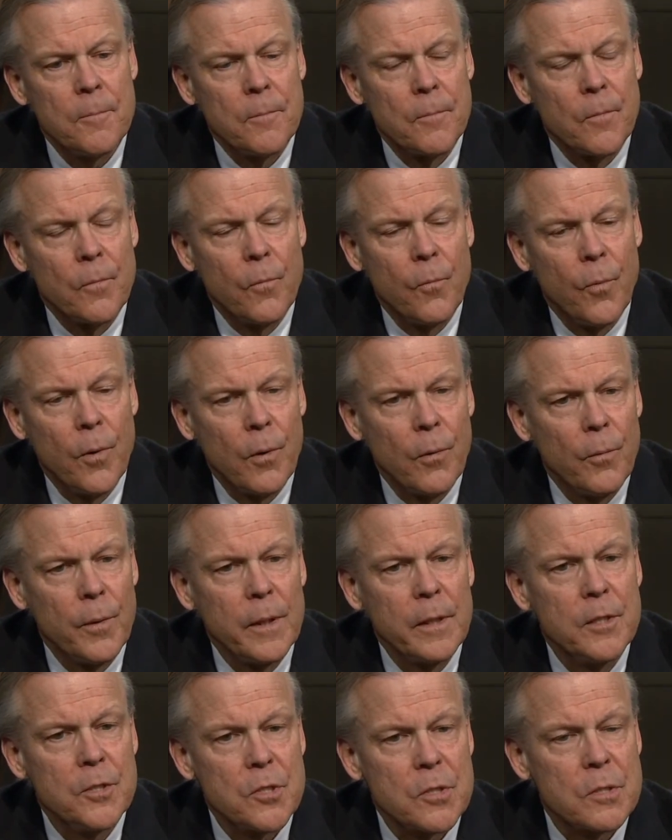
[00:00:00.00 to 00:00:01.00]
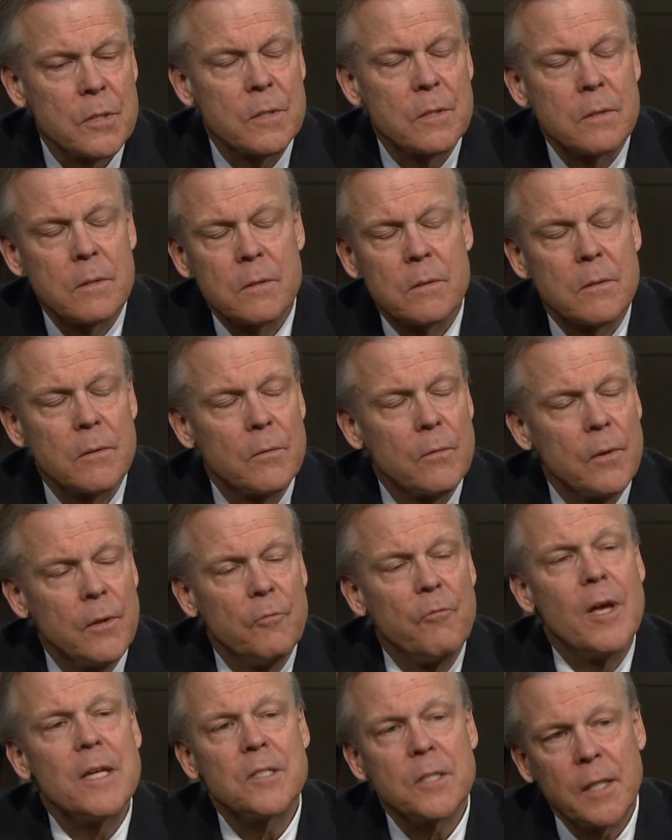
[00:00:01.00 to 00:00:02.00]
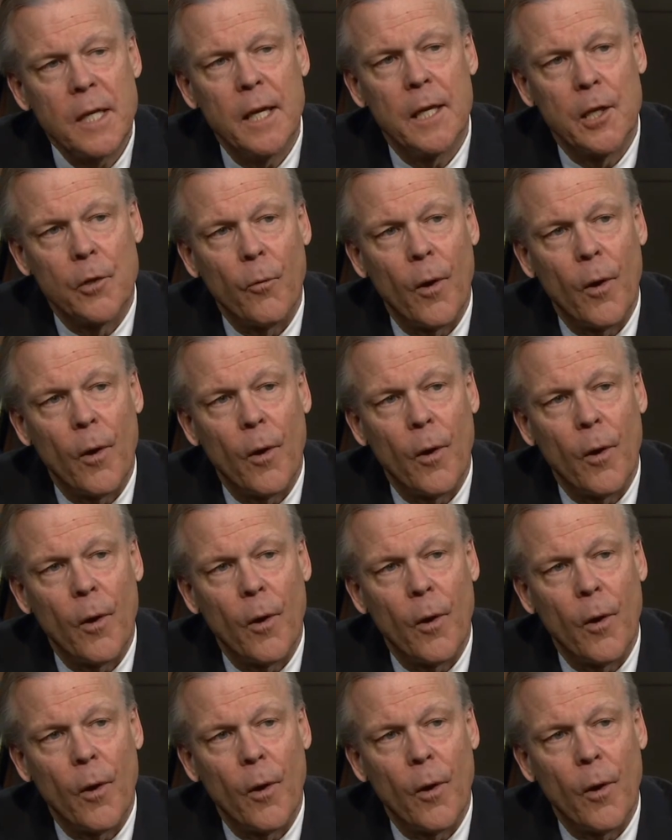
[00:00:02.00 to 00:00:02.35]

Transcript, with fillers: we're really just investigating